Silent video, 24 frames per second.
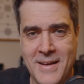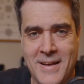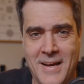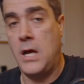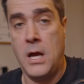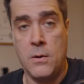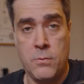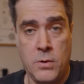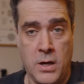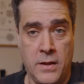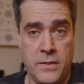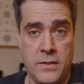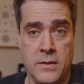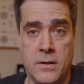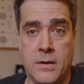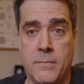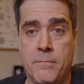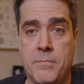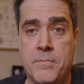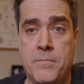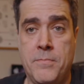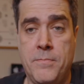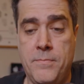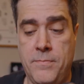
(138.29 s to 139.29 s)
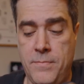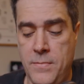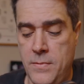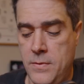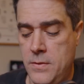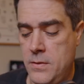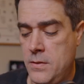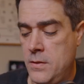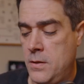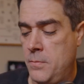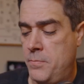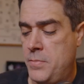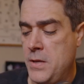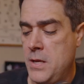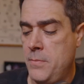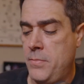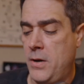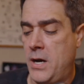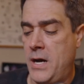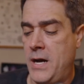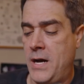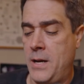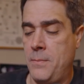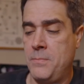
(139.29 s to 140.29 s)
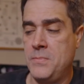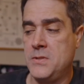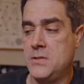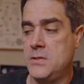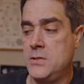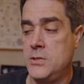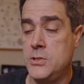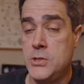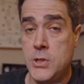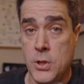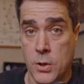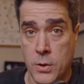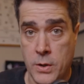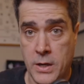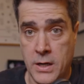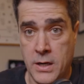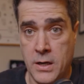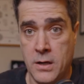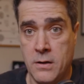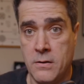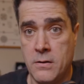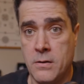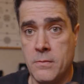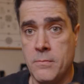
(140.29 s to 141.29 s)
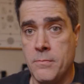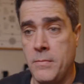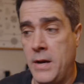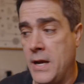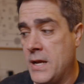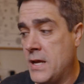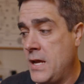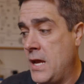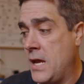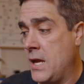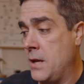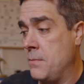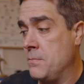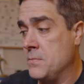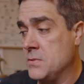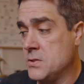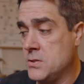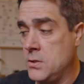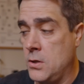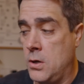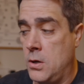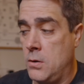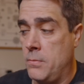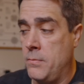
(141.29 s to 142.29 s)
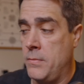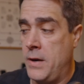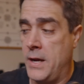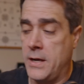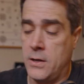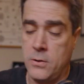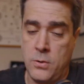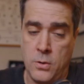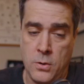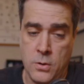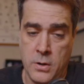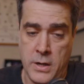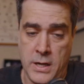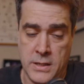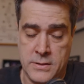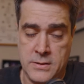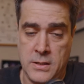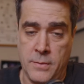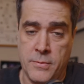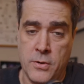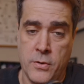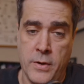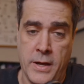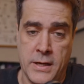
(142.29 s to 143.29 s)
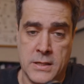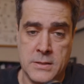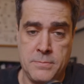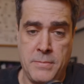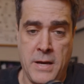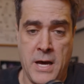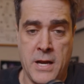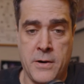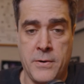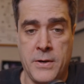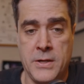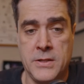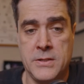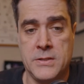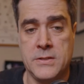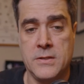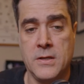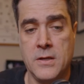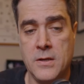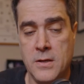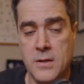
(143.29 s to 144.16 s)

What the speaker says: I run the B-bobs during my game. So my core SWX batteries